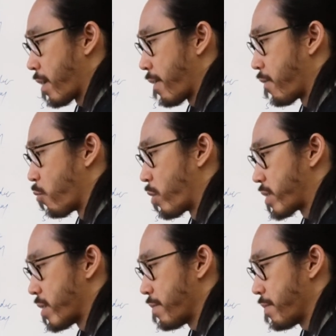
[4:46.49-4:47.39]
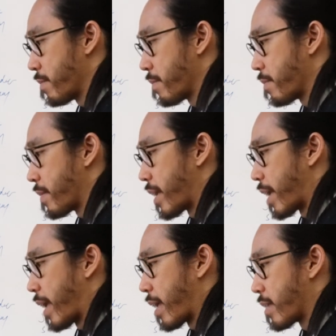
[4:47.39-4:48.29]
for wisdom
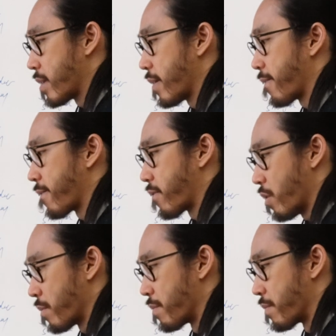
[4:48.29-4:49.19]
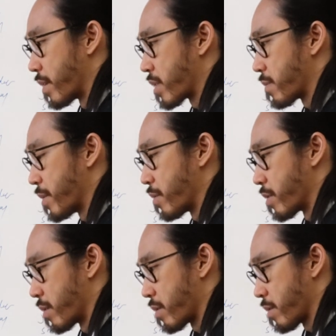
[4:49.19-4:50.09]
and from
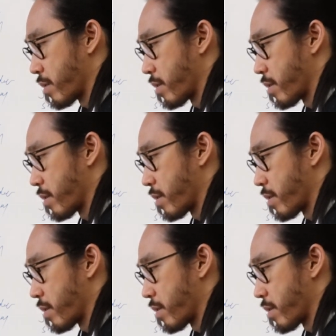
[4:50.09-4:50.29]
experience.